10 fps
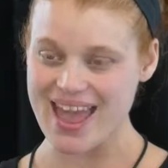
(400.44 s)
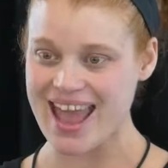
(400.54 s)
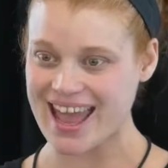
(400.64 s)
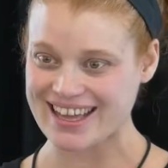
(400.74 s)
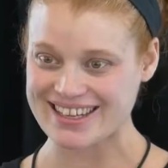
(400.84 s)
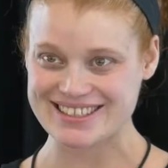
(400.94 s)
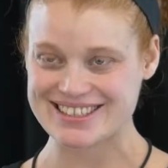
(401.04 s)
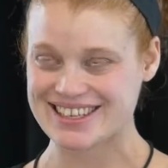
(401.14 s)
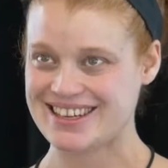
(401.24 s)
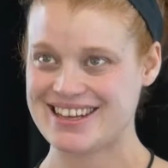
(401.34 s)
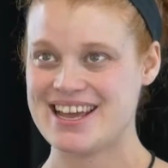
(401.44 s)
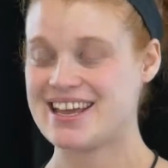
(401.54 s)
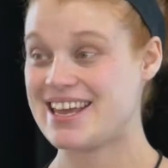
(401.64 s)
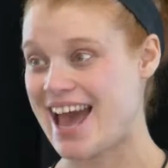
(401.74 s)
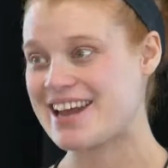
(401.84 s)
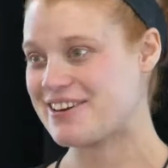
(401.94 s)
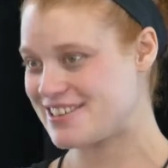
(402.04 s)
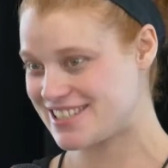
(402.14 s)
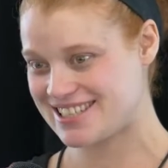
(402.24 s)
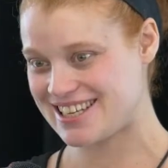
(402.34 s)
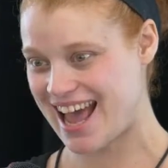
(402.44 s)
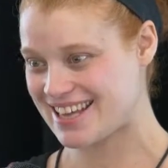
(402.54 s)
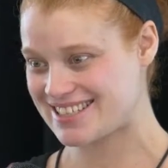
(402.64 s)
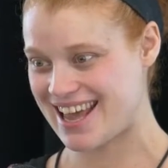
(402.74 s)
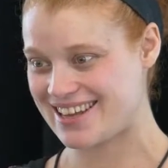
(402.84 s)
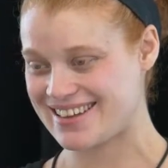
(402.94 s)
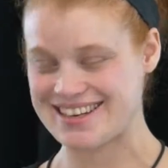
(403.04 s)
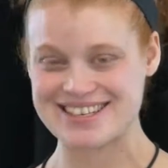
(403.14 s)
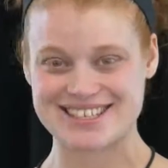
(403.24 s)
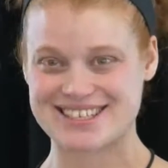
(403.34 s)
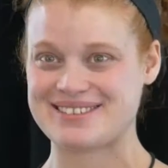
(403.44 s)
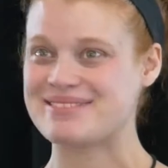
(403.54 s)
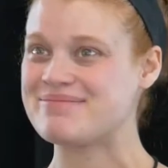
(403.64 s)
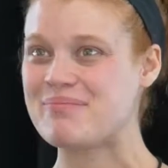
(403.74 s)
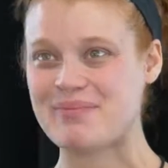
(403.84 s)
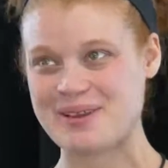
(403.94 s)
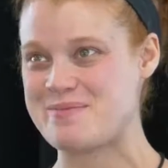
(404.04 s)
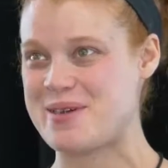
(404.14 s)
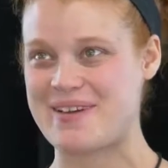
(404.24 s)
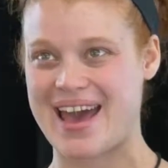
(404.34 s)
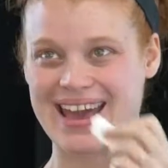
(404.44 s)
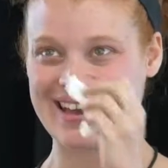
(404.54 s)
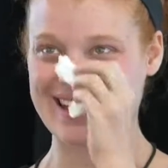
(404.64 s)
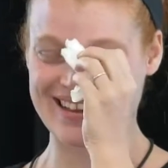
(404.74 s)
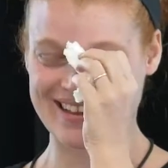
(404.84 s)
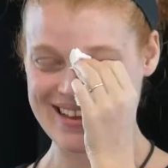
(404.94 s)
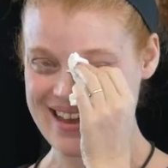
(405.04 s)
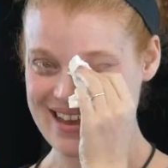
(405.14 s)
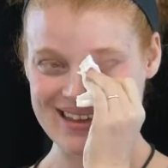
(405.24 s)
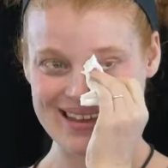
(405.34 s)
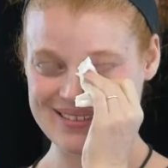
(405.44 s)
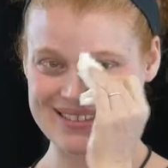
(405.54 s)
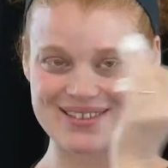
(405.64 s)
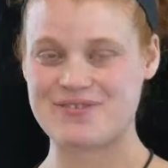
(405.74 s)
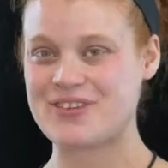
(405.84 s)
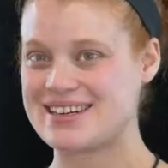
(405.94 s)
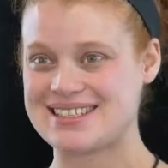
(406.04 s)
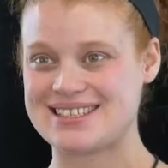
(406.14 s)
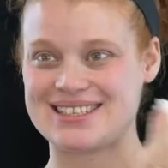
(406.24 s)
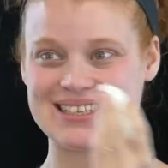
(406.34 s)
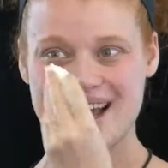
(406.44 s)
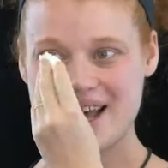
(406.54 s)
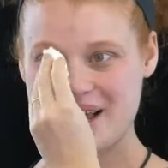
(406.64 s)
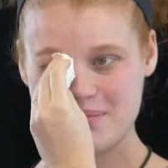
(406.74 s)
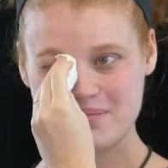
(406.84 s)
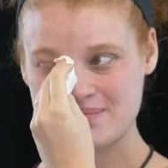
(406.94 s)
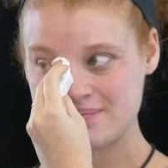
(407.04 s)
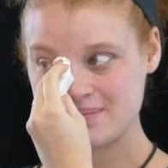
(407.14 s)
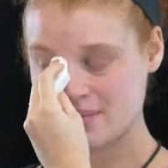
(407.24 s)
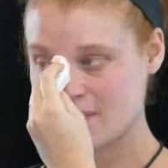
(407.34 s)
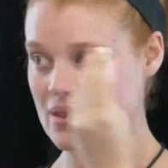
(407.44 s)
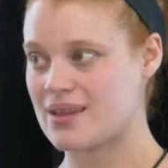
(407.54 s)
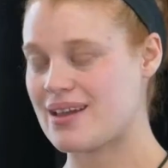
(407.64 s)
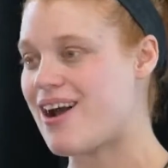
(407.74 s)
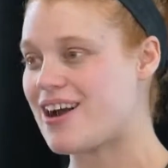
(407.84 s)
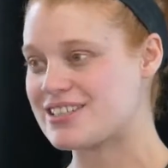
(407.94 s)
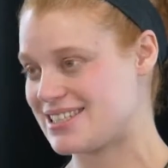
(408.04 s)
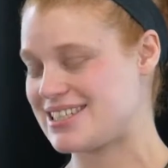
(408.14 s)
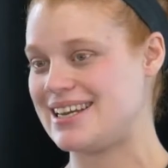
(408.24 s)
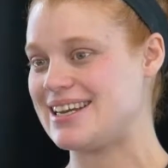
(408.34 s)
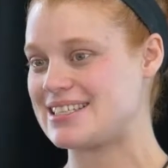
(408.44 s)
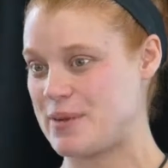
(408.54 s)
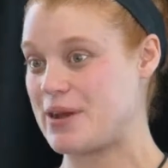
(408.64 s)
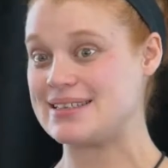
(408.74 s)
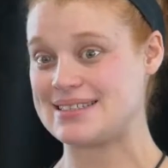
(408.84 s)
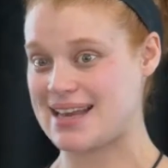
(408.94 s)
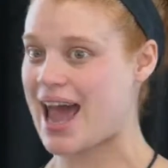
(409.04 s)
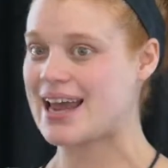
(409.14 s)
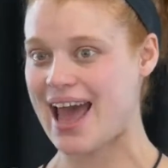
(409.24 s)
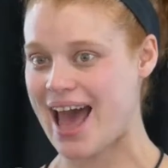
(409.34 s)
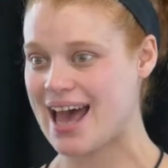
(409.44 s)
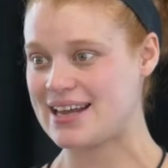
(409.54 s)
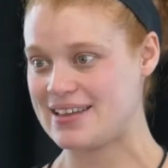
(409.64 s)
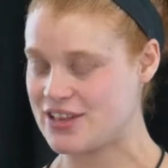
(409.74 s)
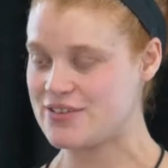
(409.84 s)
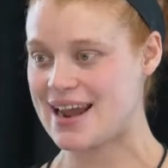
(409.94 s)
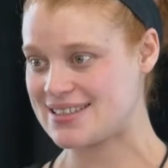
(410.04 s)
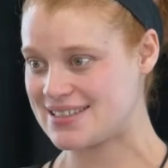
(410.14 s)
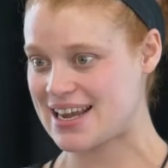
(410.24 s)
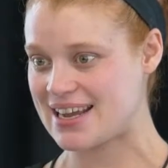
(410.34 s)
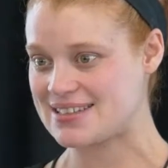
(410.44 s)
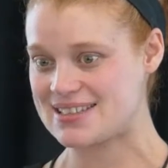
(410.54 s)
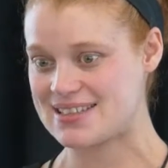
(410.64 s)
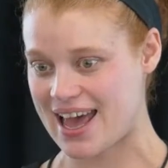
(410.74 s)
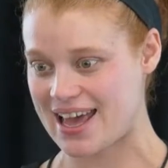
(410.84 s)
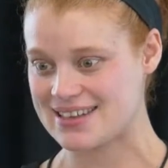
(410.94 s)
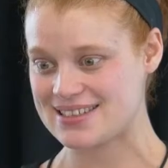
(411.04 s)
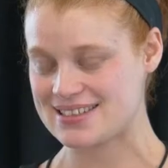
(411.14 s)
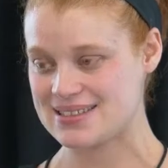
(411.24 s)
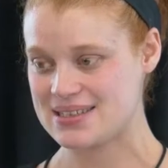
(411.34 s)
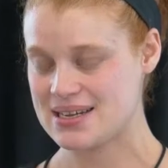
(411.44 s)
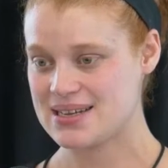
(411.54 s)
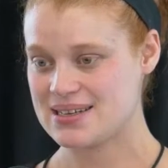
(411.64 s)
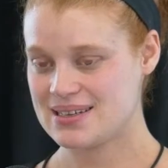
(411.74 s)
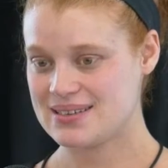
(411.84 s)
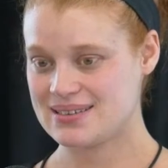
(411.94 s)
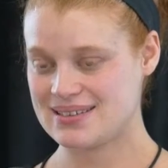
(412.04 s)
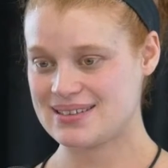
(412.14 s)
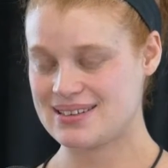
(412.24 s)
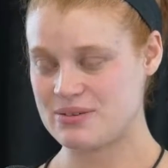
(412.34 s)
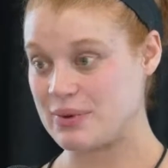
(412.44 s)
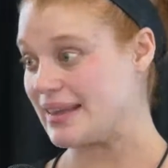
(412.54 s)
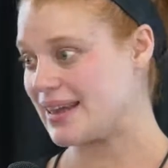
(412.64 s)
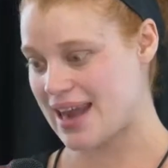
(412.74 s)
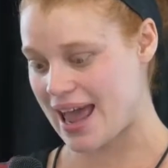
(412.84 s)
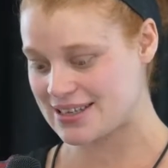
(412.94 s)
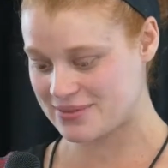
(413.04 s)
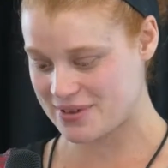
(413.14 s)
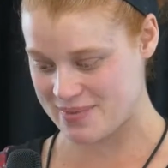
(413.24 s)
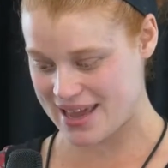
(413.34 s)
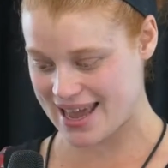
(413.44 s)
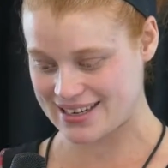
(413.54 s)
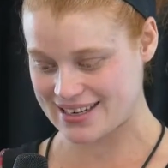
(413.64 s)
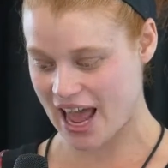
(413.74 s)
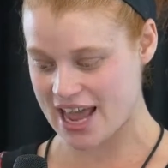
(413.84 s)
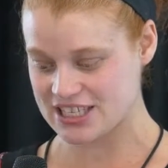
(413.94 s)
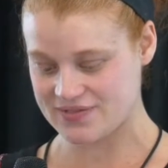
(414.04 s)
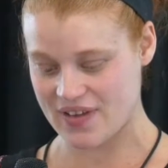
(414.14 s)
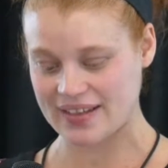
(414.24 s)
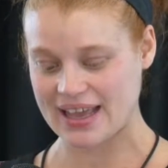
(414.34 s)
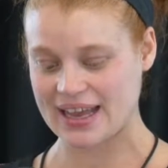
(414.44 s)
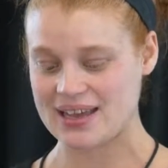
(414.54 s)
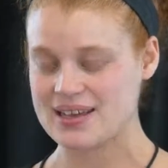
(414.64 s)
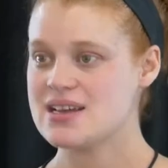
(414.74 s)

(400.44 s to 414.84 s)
and he had an Argentine accent, and it just blew me away. It was the first Argentine experience that I'd had in the United States that really connected with me, and I just felt like